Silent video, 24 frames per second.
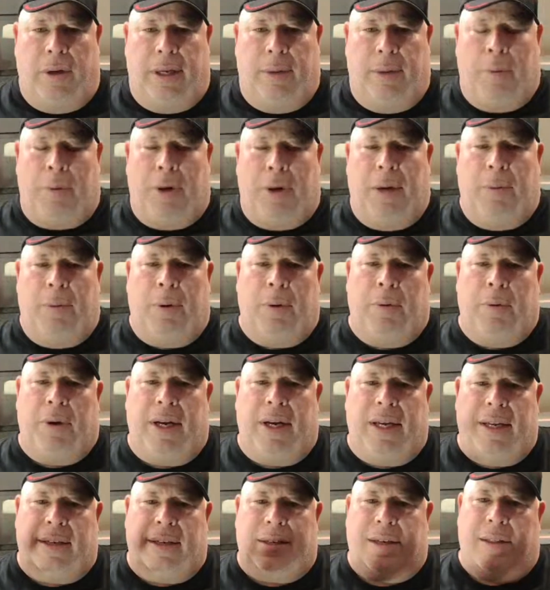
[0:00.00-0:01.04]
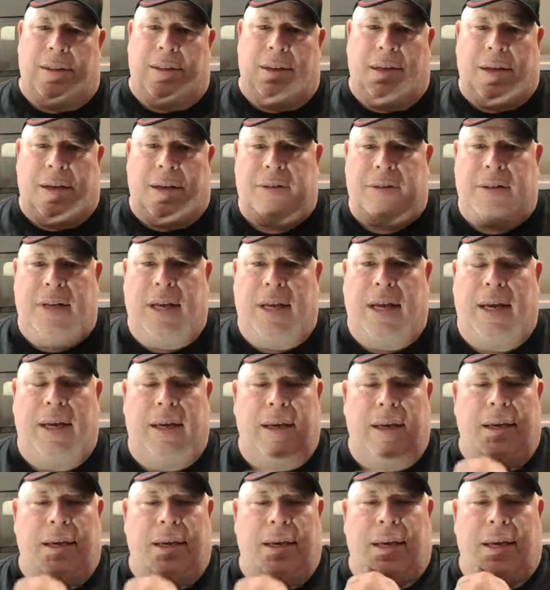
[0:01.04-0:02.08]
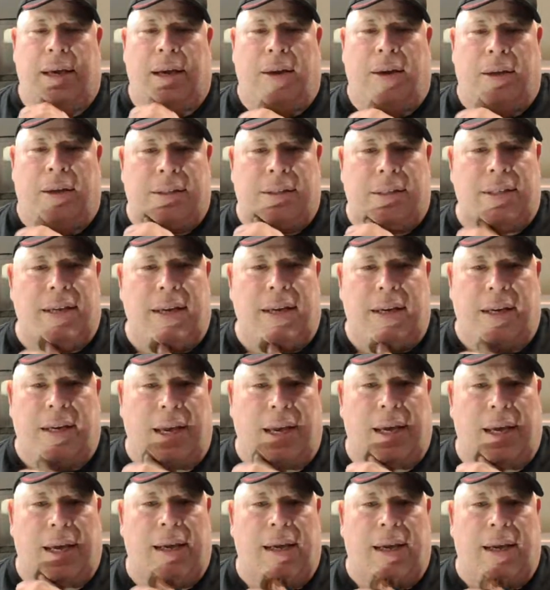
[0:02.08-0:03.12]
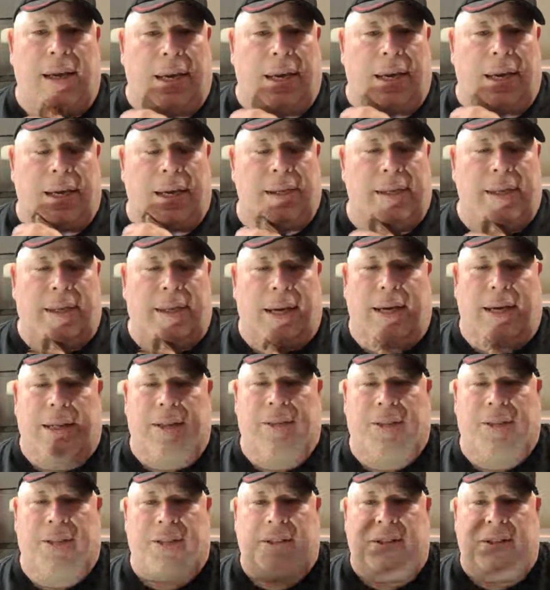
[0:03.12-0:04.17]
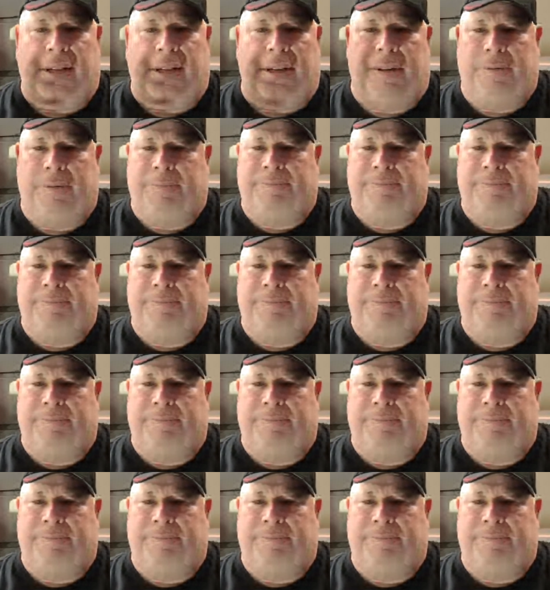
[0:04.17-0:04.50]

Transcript: We were going to get together yesterday on Sunday, and it just didn't